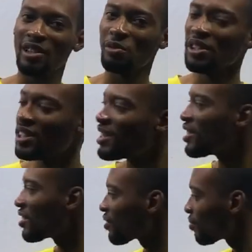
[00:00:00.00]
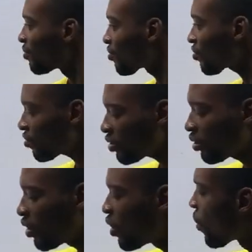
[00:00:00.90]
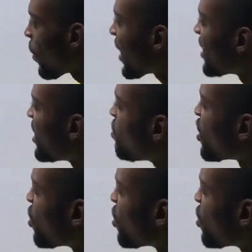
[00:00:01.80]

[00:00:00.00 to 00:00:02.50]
in quantities, we can deal with